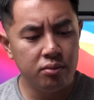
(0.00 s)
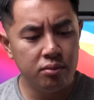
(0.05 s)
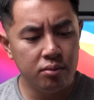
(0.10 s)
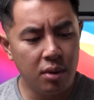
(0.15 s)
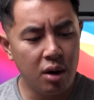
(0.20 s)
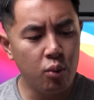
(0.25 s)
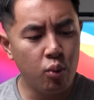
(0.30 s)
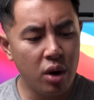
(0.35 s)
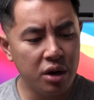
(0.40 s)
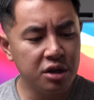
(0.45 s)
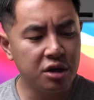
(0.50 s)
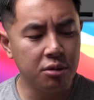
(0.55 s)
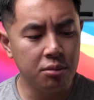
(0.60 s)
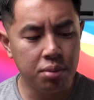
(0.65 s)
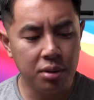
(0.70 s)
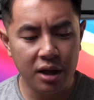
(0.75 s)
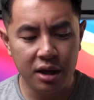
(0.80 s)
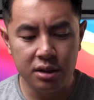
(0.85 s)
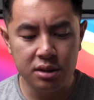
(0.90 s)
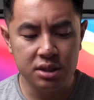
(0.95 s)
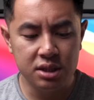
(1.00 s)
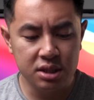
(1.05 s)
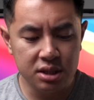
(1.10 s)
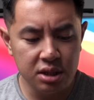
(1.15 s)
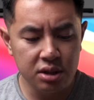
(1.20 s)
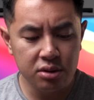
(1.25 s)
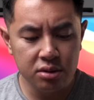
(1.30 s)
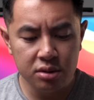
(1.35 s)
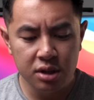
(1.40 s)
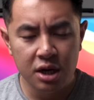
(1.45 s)
my one complaint
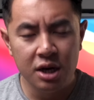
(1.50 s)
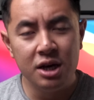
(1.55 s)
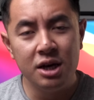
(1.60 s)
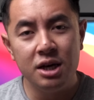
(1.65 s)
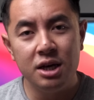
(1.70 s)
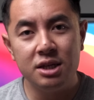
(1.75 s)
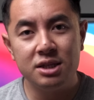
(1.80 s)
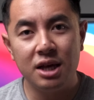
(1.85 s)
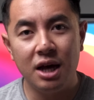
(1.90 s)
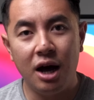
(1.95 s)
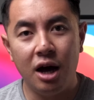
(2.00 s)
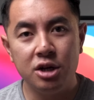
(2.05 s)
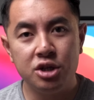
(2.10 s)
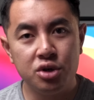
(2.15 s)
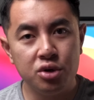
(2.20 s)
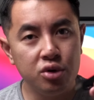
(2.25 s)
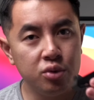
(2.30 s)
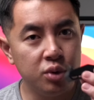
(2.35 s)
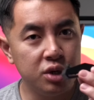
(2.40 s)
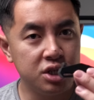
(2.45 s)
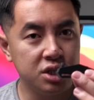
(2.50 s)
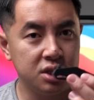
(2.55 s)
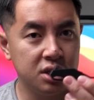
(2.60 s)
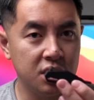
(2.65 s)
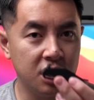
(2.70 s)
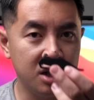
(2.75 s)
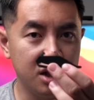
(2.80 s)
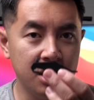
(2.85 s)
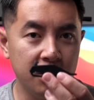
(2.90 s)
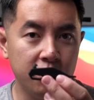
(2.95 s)
still is that I do wish the
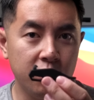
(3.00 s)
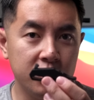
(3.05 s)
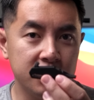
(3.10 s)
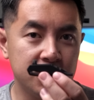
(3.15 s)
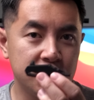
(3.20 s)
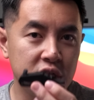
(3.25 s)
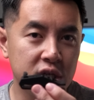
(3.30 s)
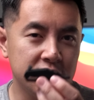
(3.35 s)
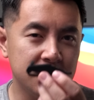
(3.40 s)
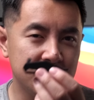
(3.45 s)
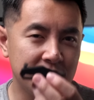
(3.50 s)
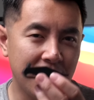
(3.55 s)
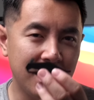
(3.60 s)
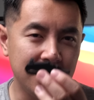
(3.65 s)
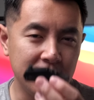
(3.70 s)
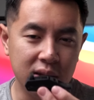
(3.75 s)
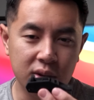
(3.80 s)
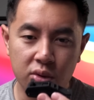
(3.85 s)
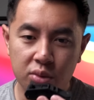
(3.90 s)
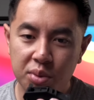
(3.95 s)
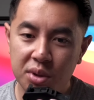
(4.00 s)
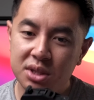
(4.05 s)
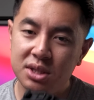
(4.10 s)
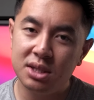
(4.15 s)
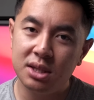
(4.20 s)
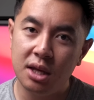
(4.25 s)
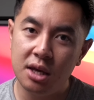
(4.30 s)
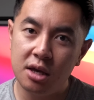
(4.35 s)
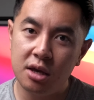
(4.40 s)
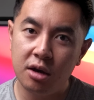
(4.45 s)
clip was just that little bit
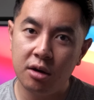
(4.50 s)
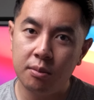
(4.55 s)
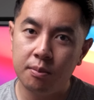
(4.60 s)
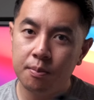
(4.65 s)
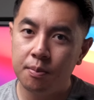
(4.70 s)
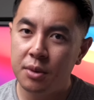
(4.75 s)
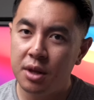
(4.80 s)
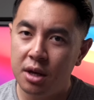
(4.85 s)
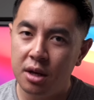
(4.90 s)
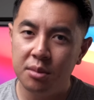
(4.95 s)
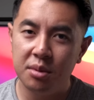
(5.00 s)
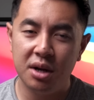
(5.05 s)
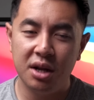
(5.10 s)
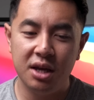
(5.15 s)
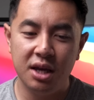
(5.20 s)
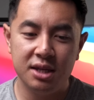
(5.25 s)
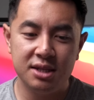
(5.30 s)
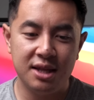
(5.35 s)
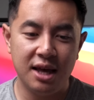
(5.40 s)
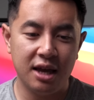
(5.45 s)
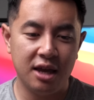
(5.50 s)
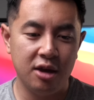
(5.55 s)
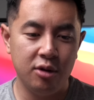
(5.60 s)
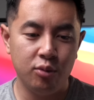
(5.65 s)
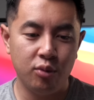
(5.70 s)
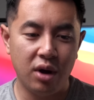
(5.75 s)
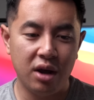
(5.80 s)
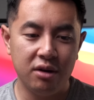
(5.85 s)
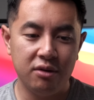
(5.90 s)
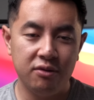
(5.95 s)
sleeker, but I guess that can
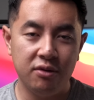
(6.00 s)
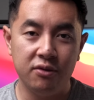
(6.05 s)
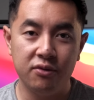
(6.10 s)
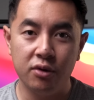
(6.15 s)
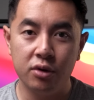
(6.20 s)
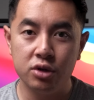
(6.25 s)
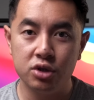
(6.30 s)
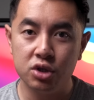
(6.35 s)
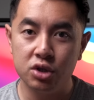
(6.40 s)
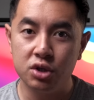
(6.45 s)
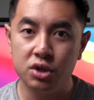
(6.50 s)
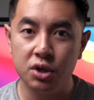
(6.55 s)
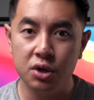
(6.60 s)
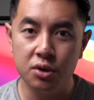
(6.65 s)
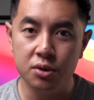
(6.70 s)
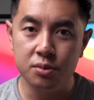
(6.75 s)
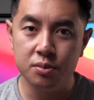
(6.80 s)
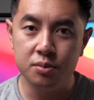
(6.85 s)
wait for version 2.